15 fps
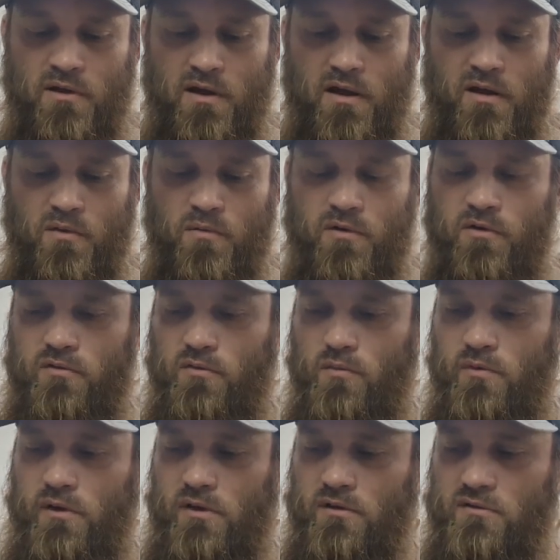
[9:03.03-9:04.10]
how well the
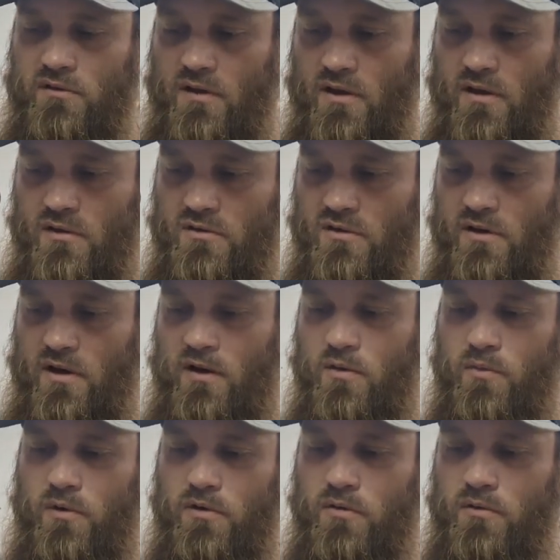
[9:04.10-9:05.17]
wings catch and how
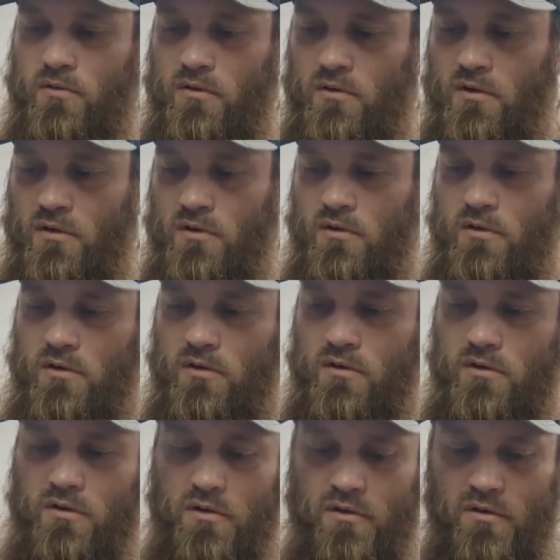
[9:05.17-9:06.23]
well
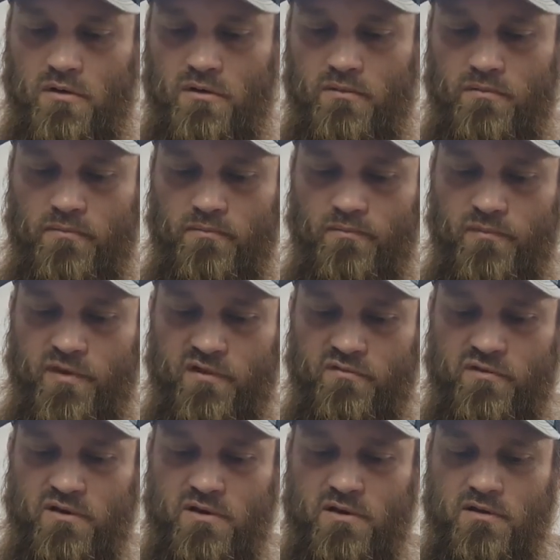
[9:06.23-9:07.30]
the
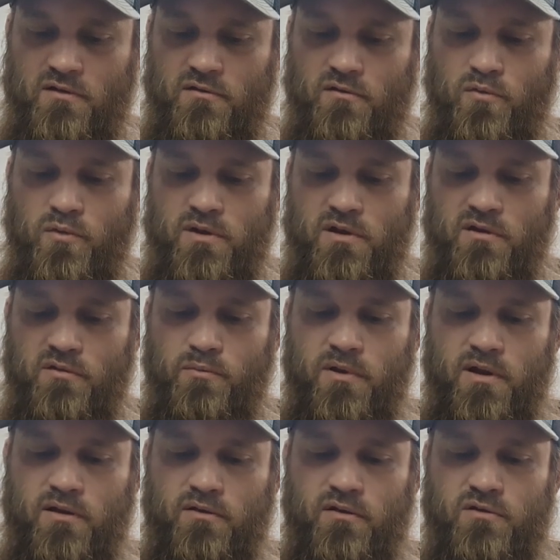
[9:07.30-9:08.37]
V's. The wings
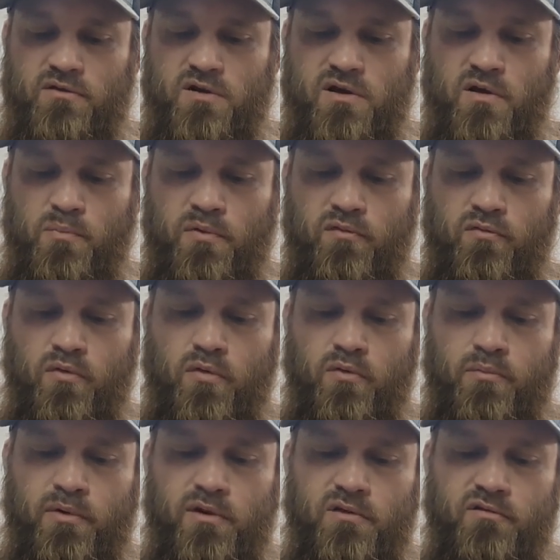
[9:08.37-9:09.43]
being the tip of what
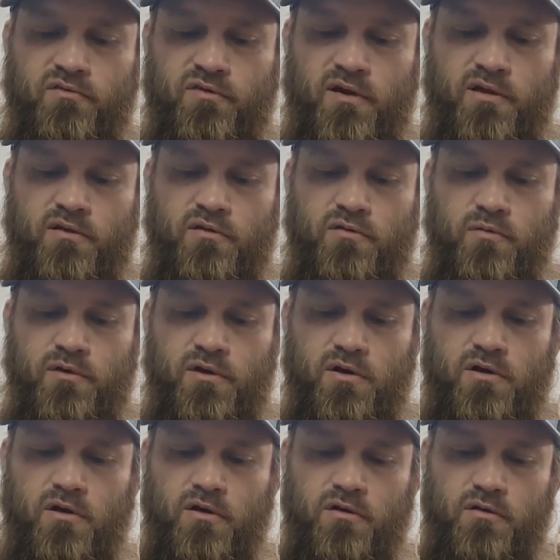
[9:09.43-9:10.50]
would be the feathers when you
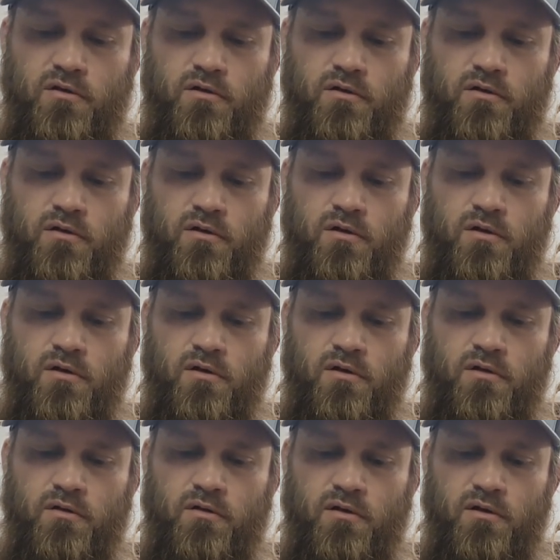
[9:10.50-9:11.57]
cut the
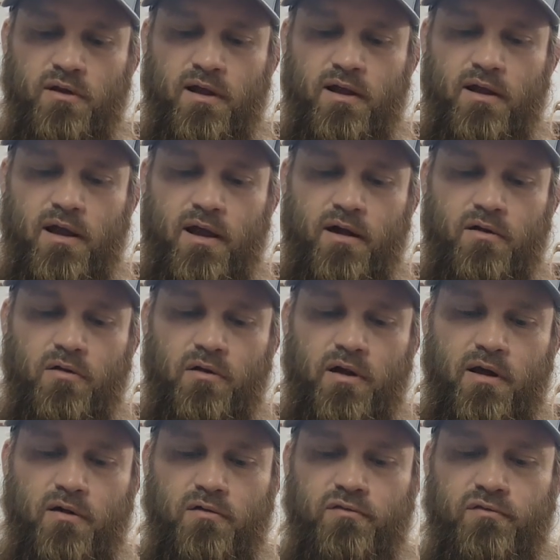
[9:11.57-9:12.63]
neck hackle
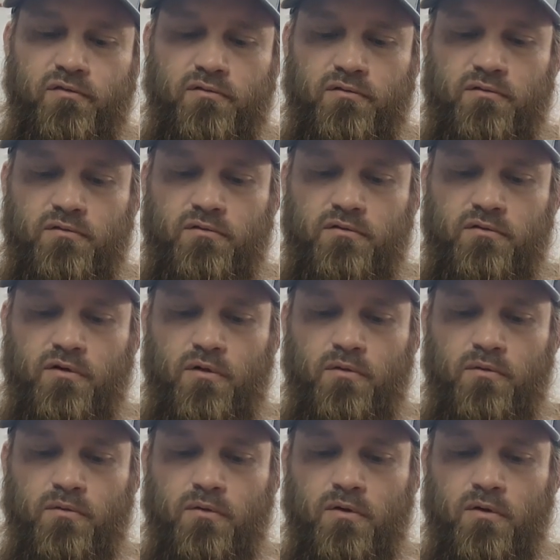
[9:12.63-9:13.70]
off. So
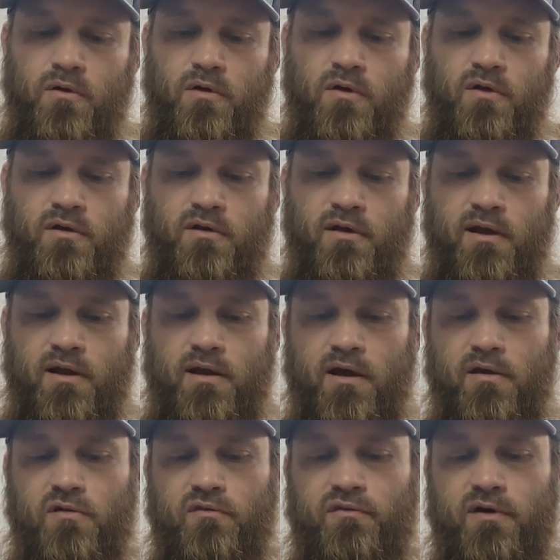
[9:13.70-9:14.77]
neck
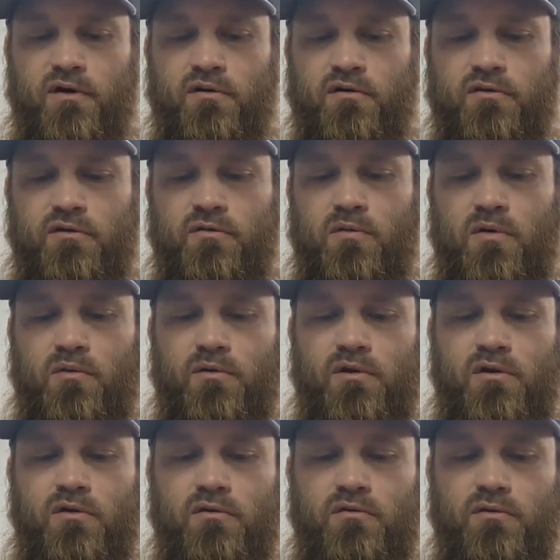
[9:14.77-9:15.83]
hackle feathers is what we're
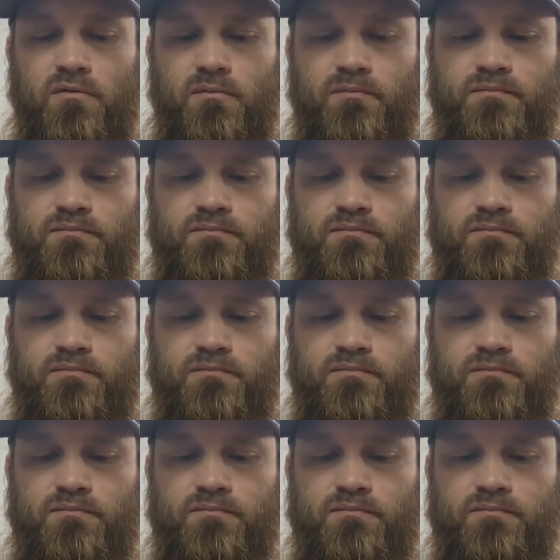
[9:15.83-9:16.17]
using.